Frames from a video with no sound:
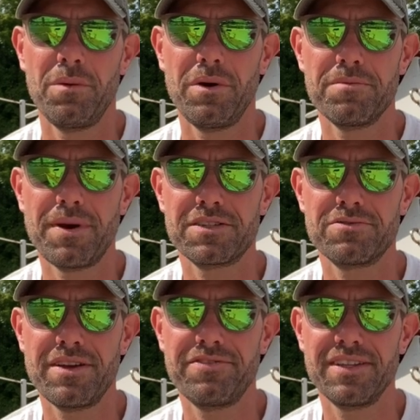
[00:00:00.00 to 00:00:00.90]
Welcome back to
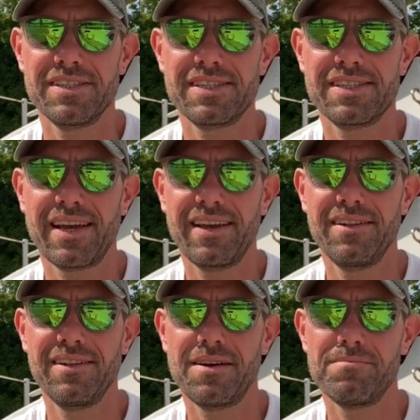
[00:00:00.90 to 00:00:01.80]
Refit and
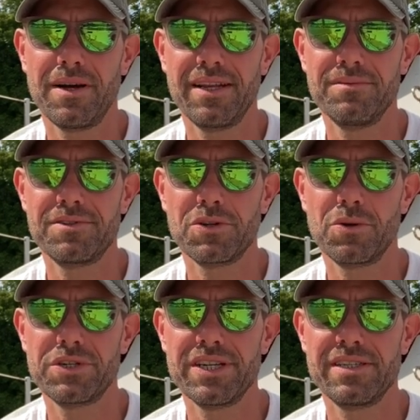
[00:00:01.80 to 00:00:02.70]
Sale. My name's
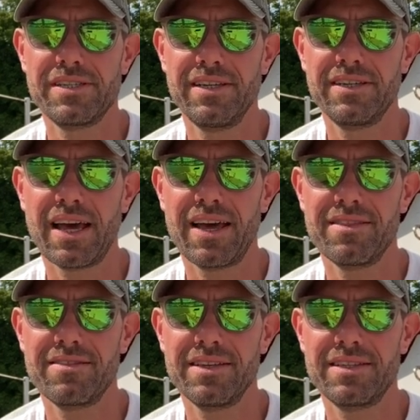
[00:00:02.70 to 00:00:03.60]
George Isted,
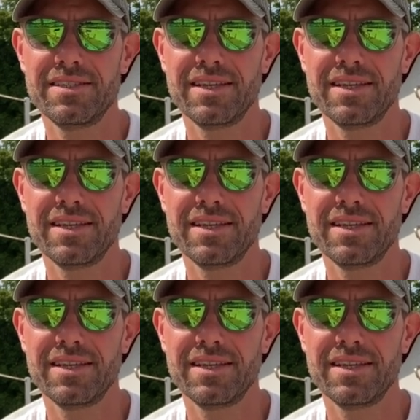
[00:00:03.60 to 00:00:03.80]
and this